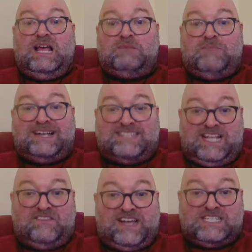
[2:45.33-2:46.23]

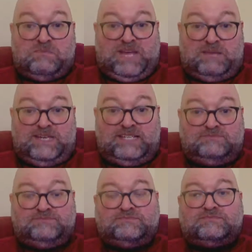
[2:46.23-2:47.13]
Myself as a baby,
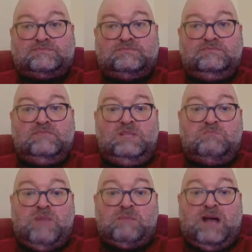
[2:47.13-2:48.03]

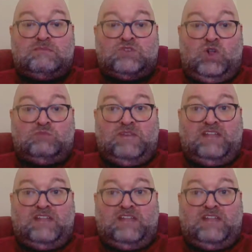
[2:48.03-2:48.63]
my mom told me